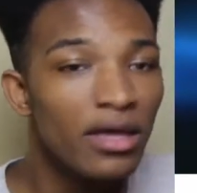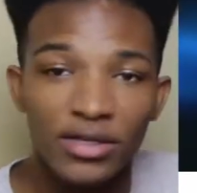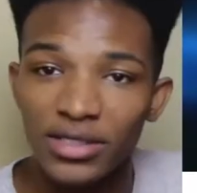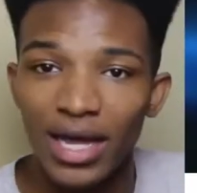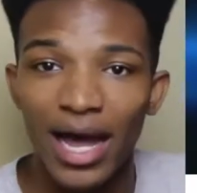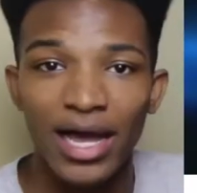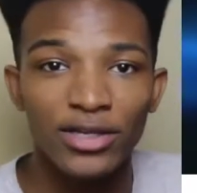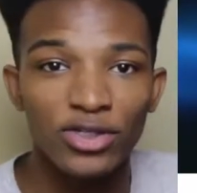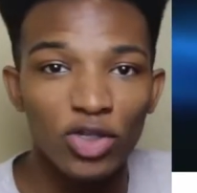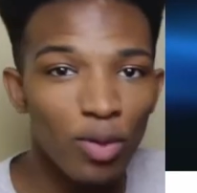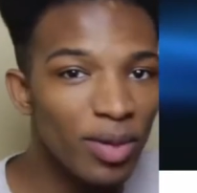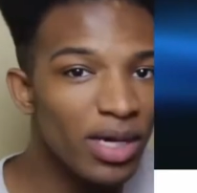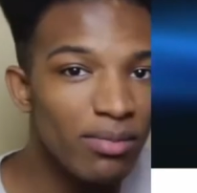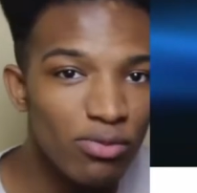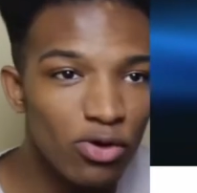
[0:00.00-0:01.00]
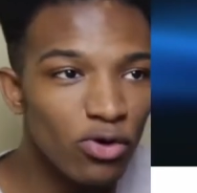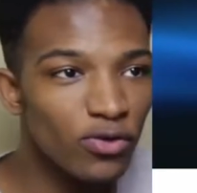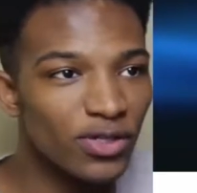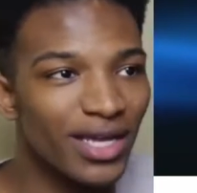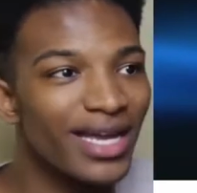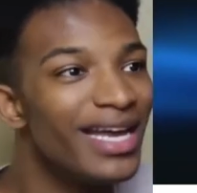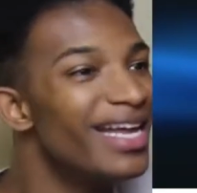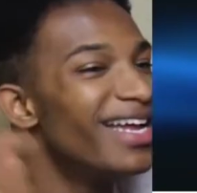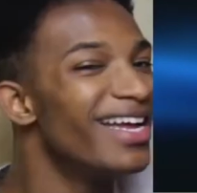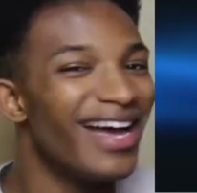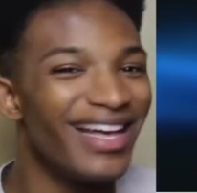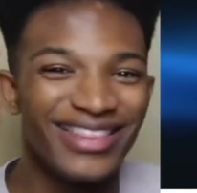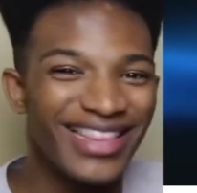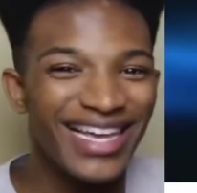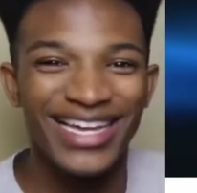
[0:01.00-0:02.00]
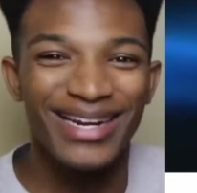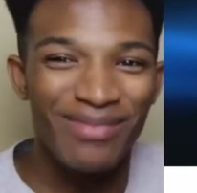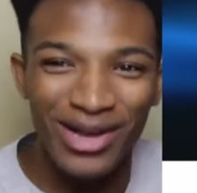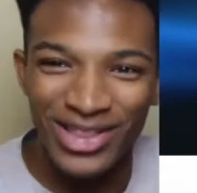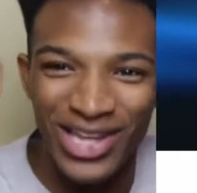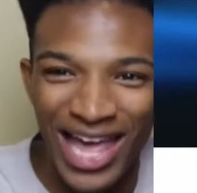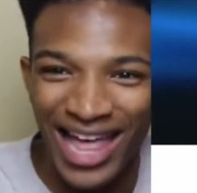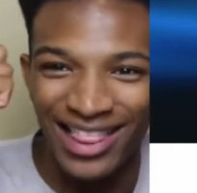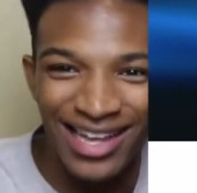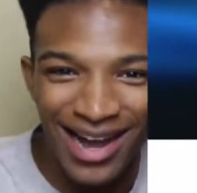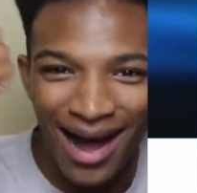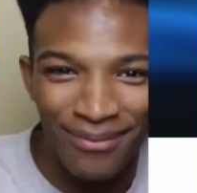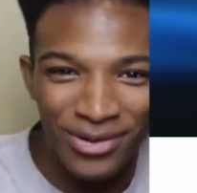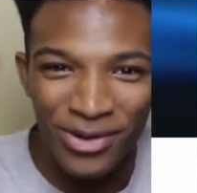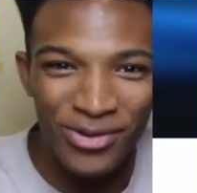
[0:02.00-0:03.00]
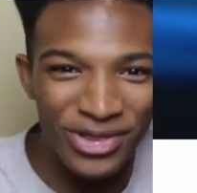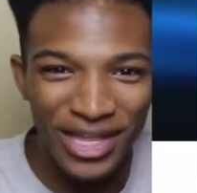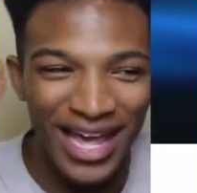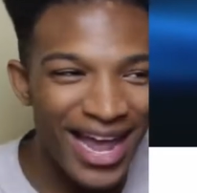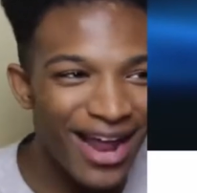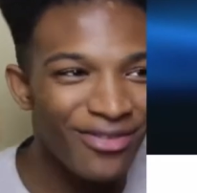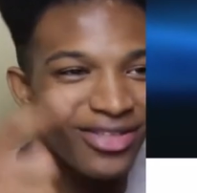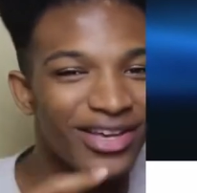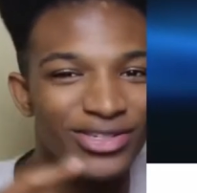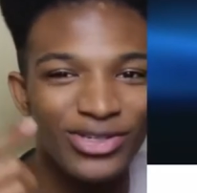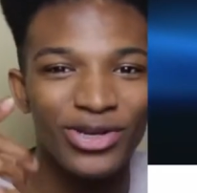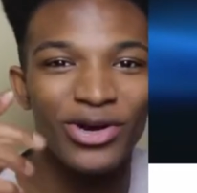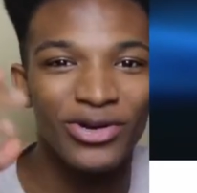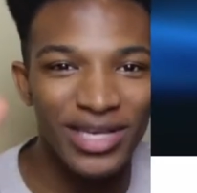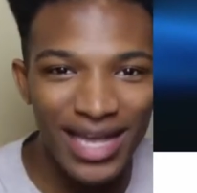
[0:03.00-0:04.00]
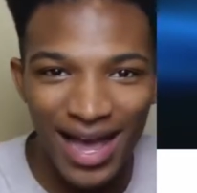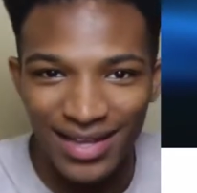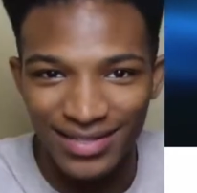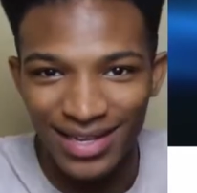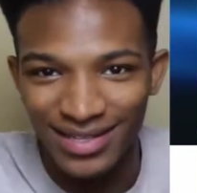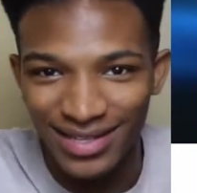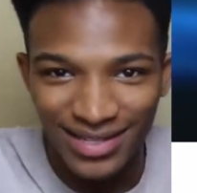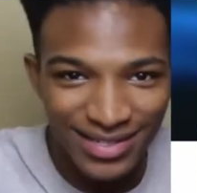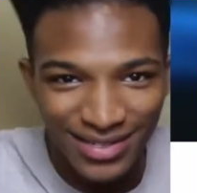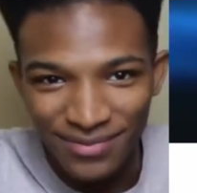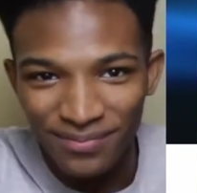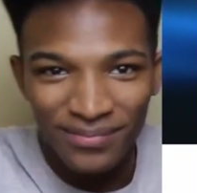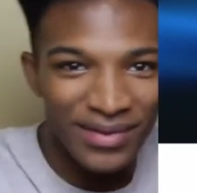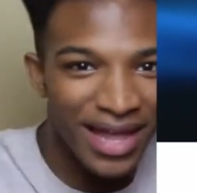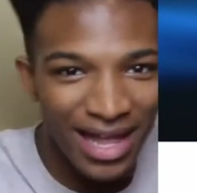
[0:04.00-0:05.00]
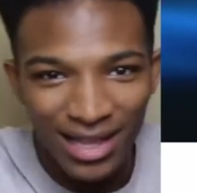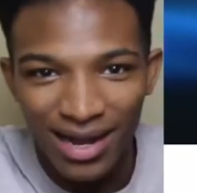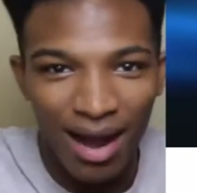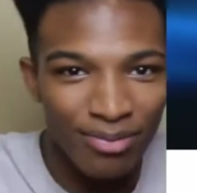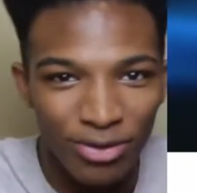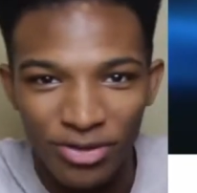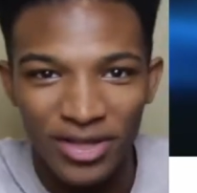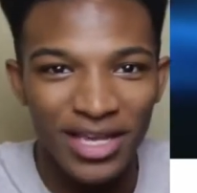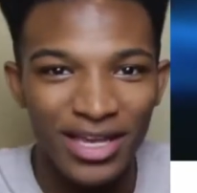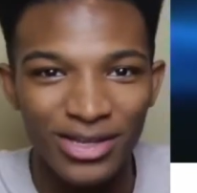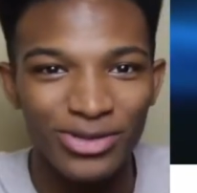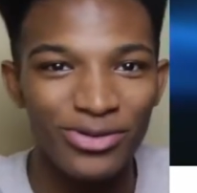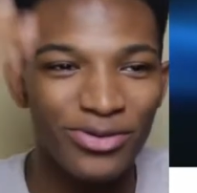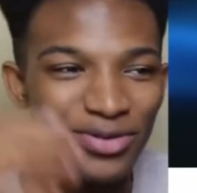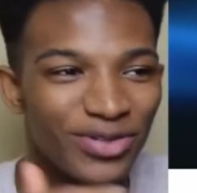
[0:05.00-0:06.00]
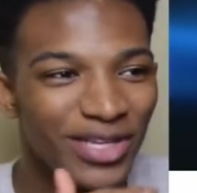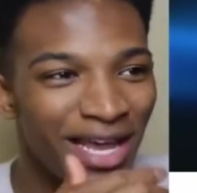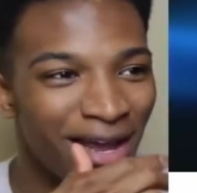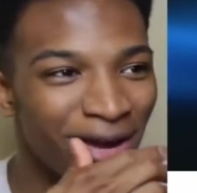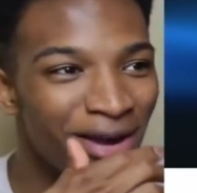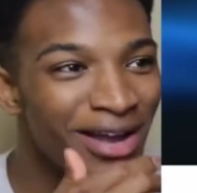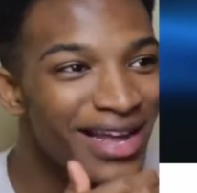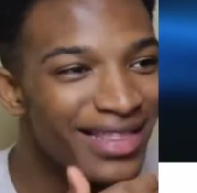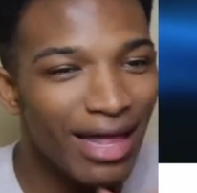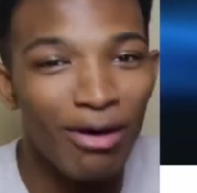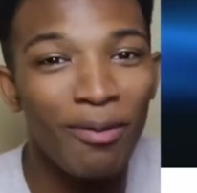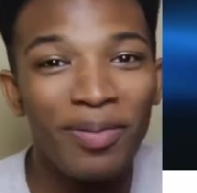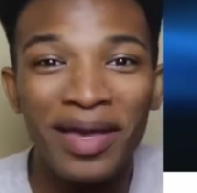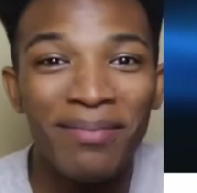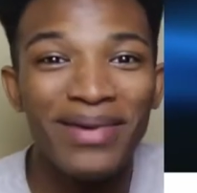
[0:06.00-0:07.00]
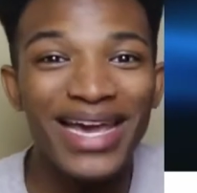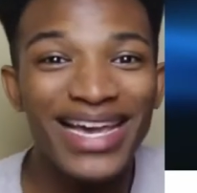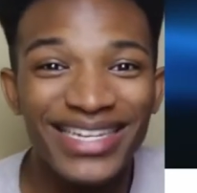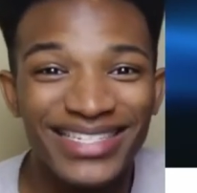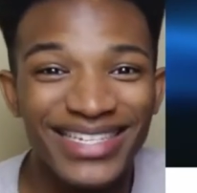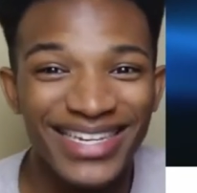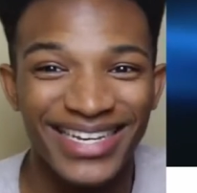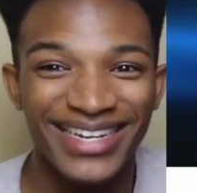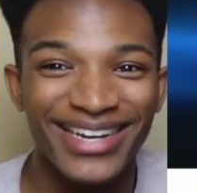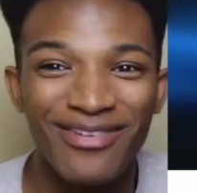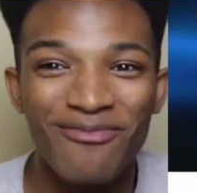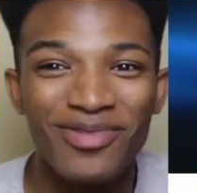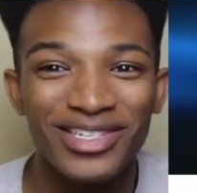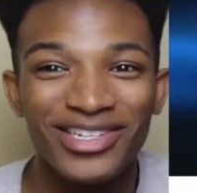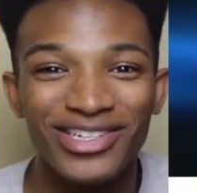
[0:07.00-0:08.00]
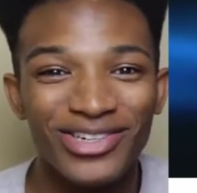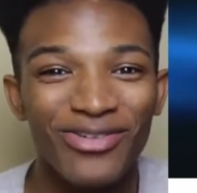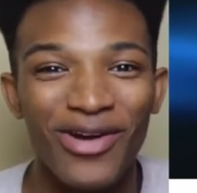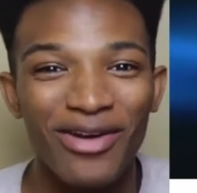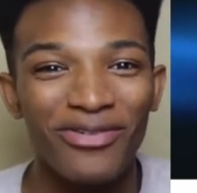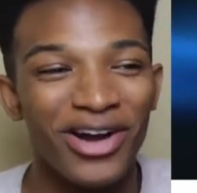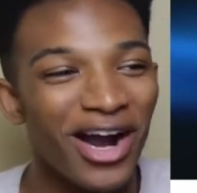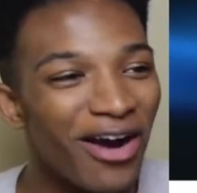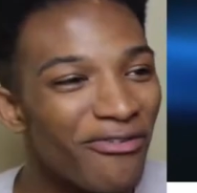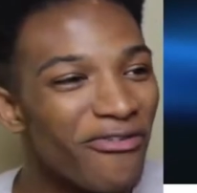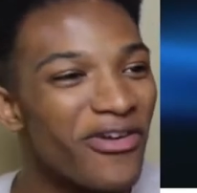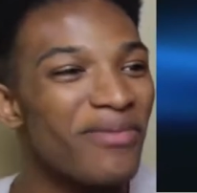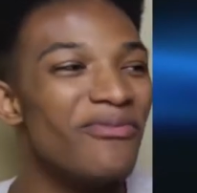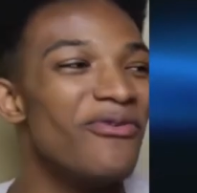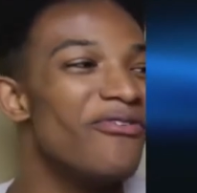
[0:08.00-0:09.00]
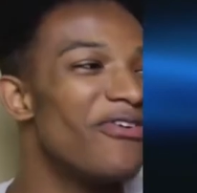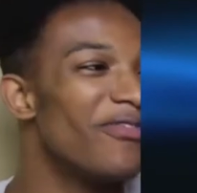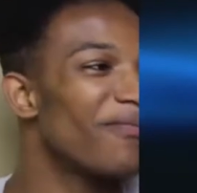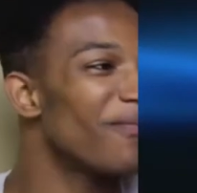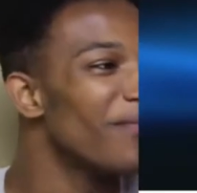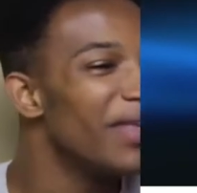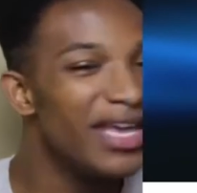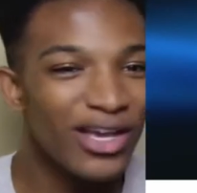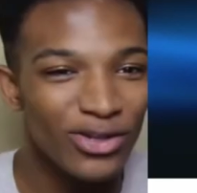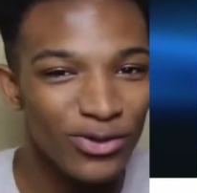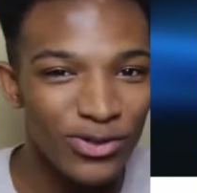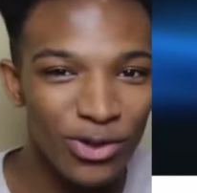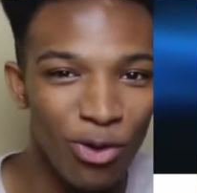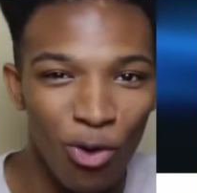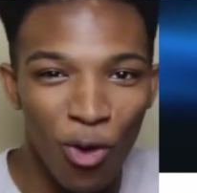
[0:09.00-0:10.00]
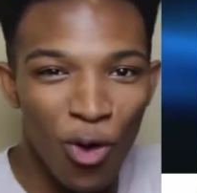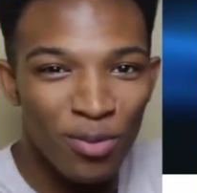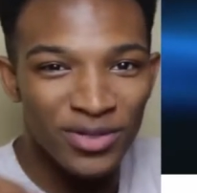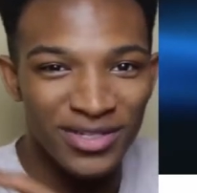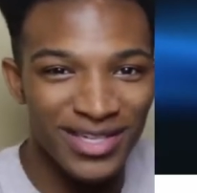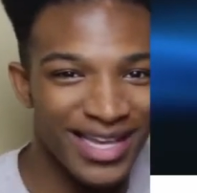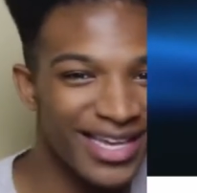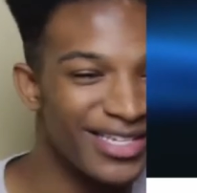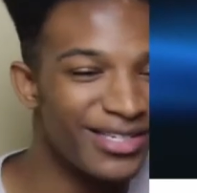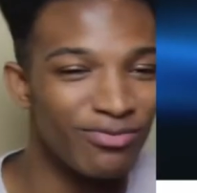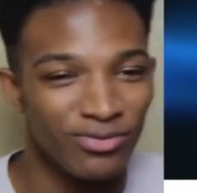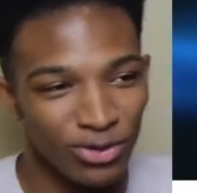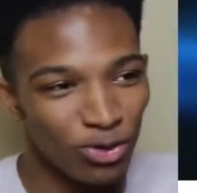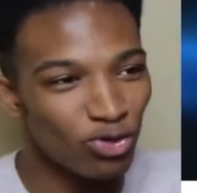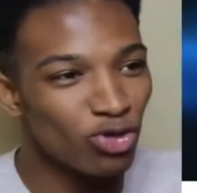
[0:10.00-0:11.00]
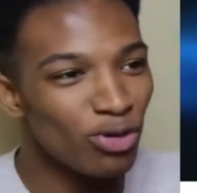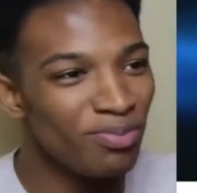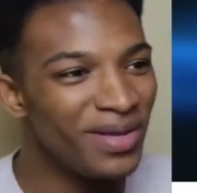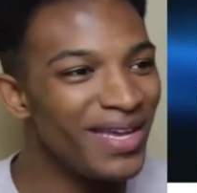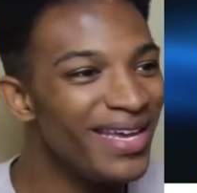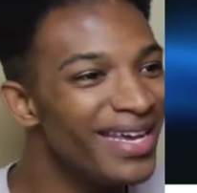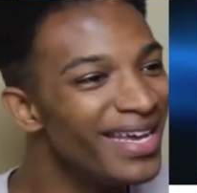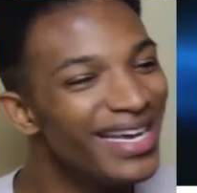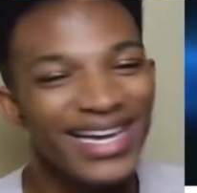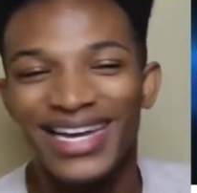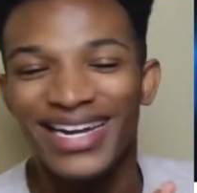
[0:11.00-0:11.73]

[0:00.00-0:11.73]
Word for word: This guy has so many moves. Like thinking about the helicopter with the hair, because you know he has like this helicopter thing you can do with his hair. That would be amazing. It would be such a great recovery move. And he could use the orbs, it's like his neutral B.